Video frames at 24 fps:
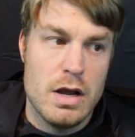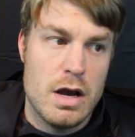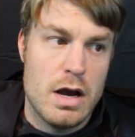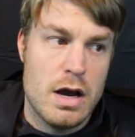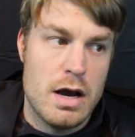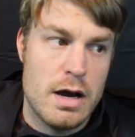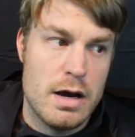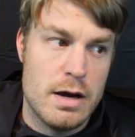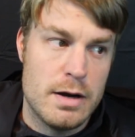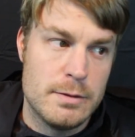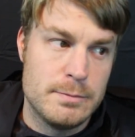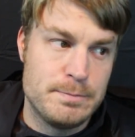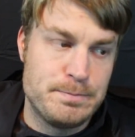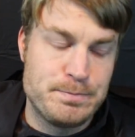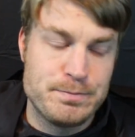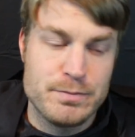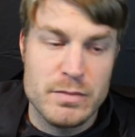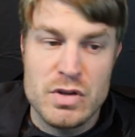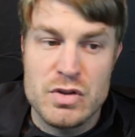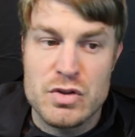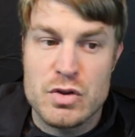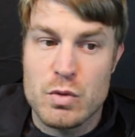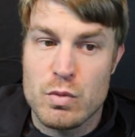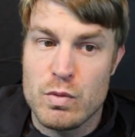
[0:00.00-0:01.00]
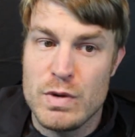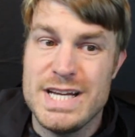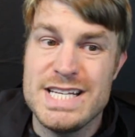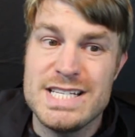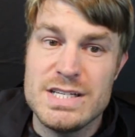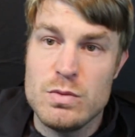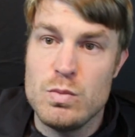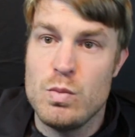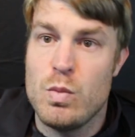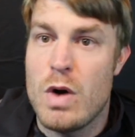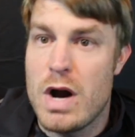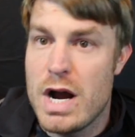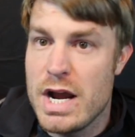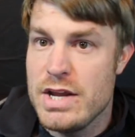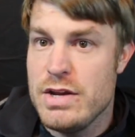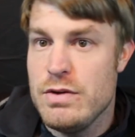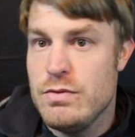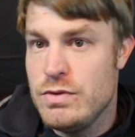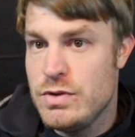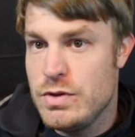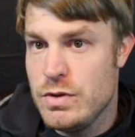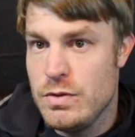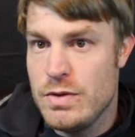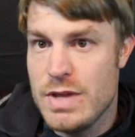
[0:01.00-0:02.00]
The reason why
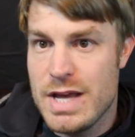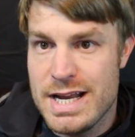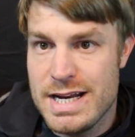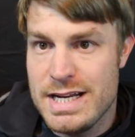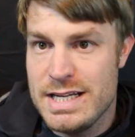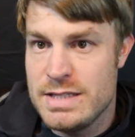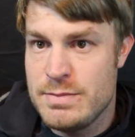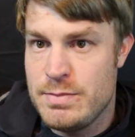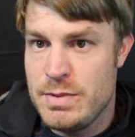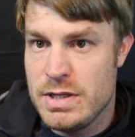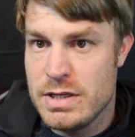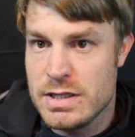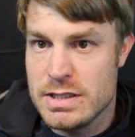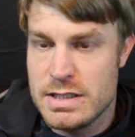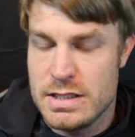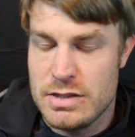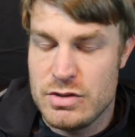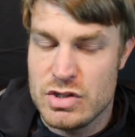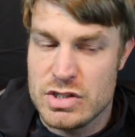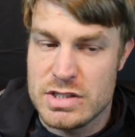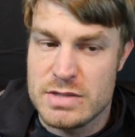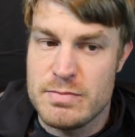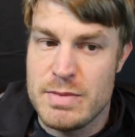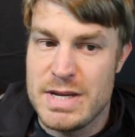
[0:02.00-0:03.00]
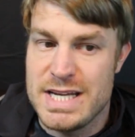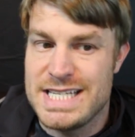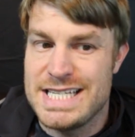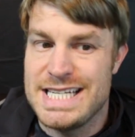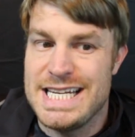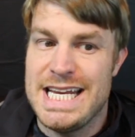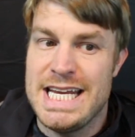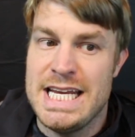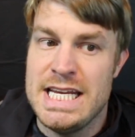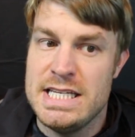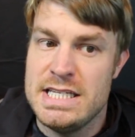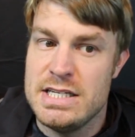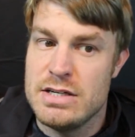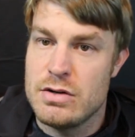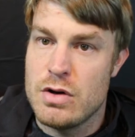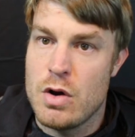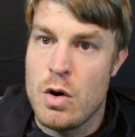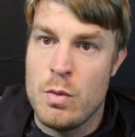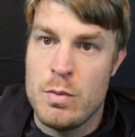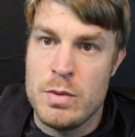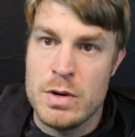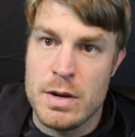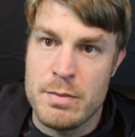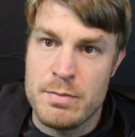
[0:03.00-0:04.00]
you do that is because it just makes it easier to
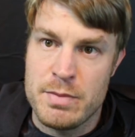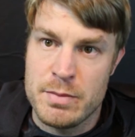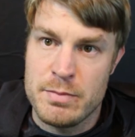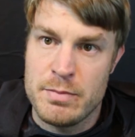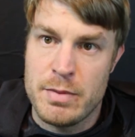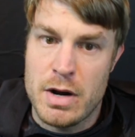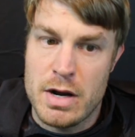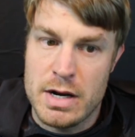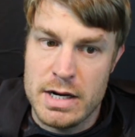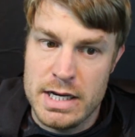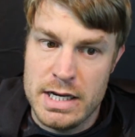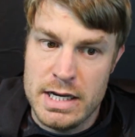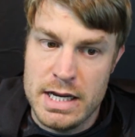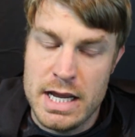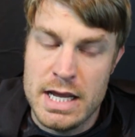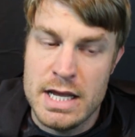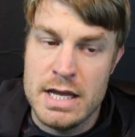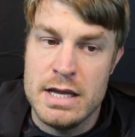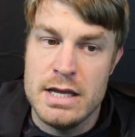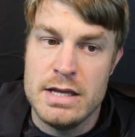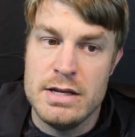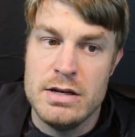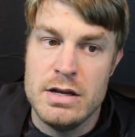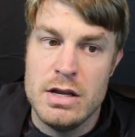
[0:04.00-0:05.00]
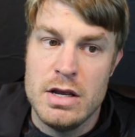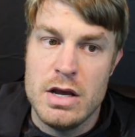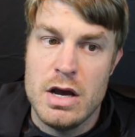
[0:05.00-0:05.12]
open up your body and